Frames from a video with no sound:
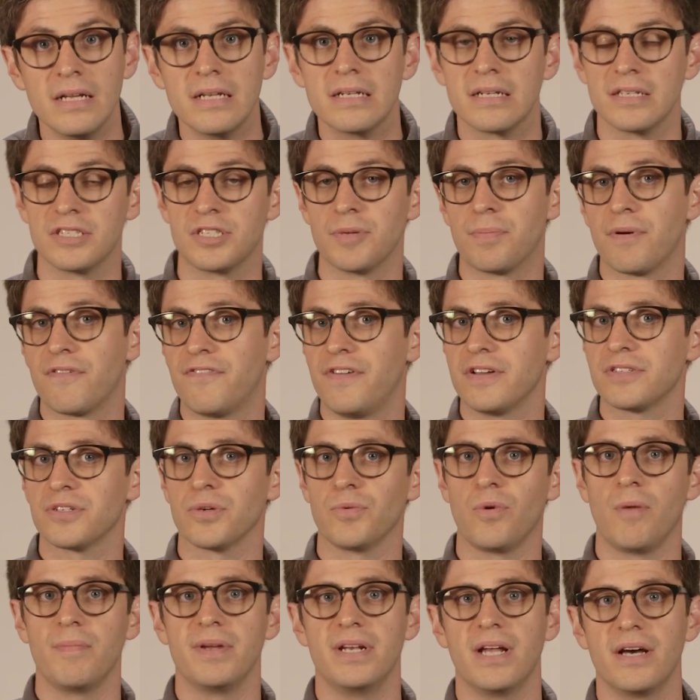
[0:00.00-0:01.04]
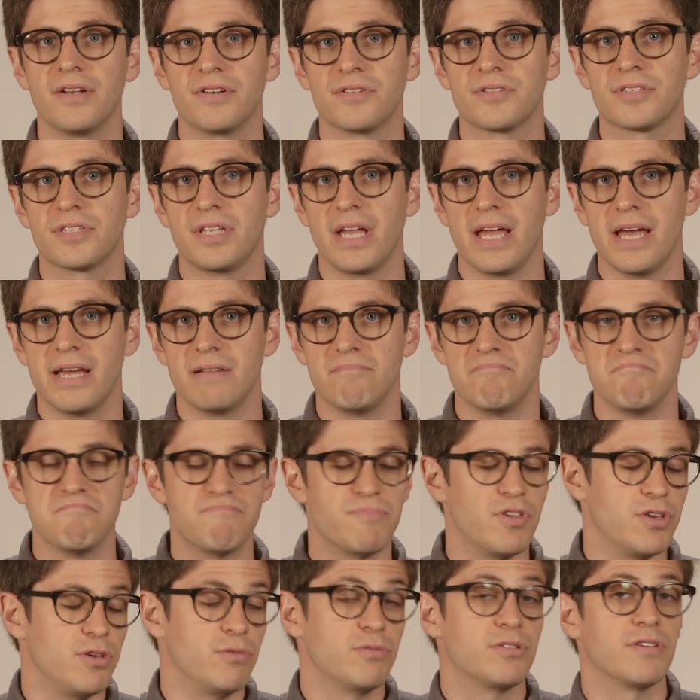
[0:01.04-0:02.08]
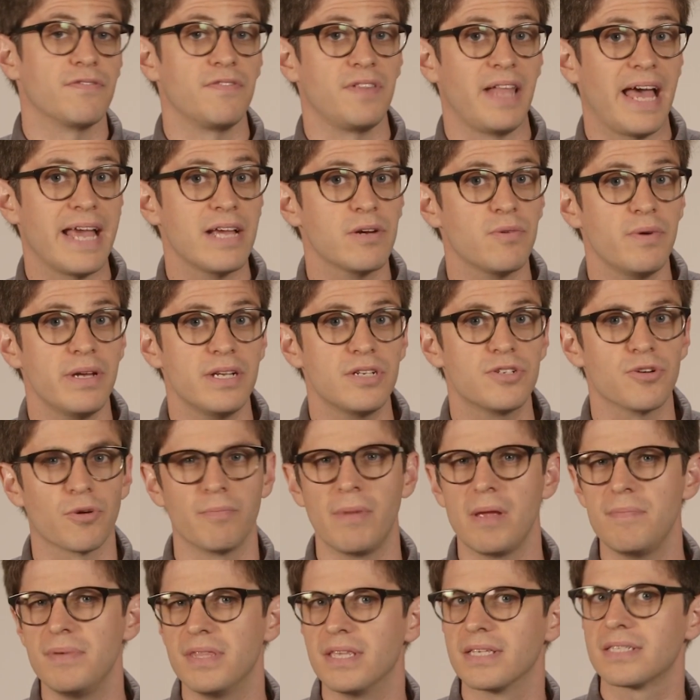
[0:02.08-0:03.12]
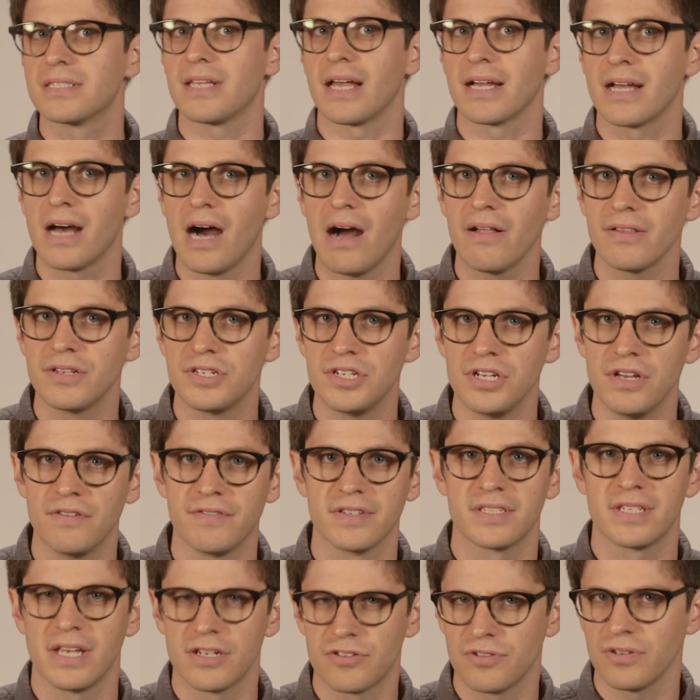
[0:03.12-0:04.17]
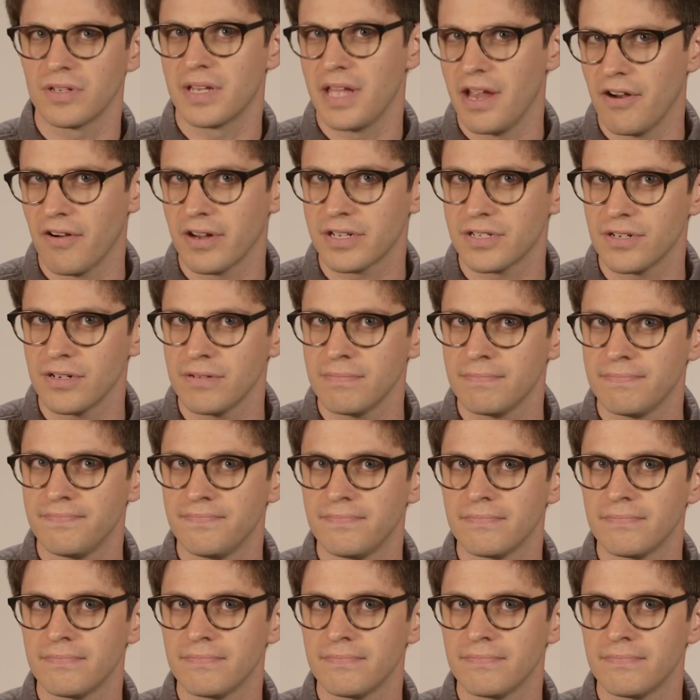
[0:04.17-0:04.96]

Does the professor want me to understand the use of language, or maybe the psychology of a central character?